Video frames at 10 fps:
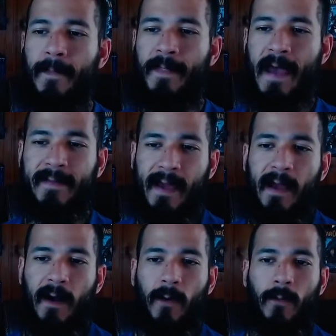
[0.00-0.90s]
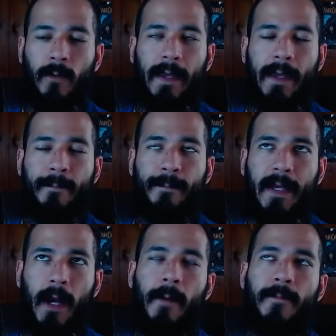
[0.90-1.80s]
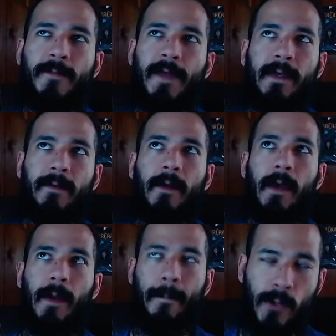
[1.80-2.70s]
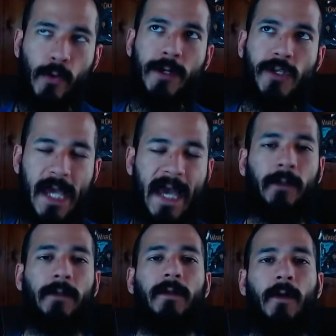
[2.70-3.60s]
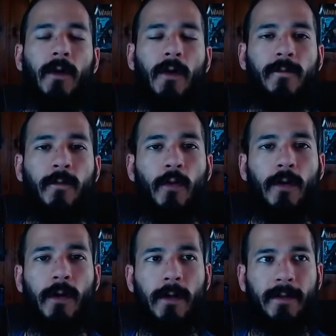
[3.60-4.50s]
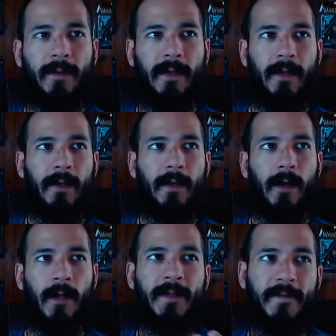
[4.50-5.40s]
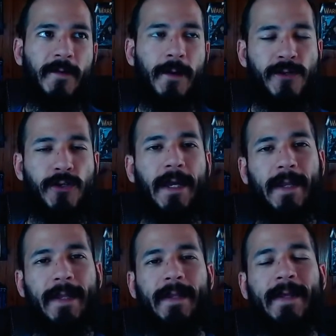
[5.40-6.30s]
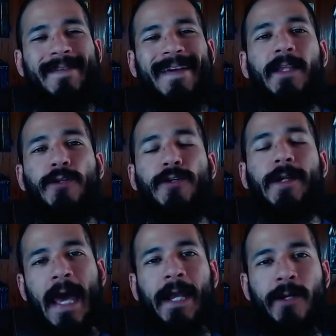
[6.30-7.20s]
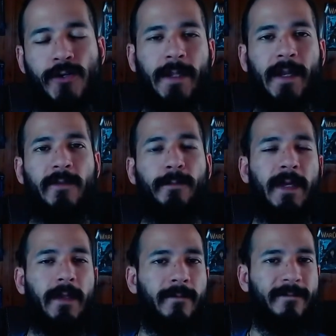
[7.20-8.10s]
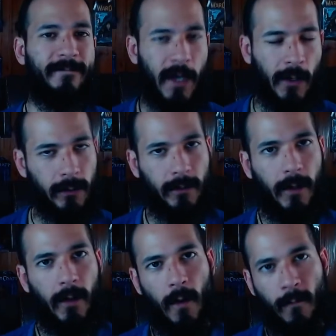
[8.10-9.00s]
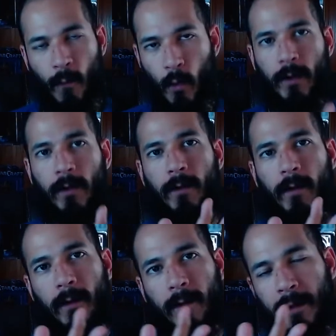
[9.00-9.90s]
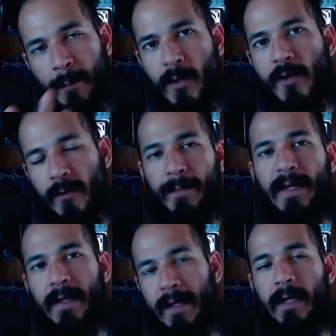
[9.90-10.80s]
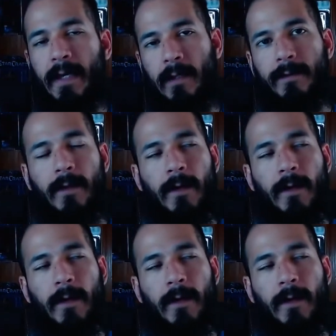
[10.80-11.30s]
that's how it becomes a pure channel for the undifferentiated intelligent energy that is being funneled for the person being healed.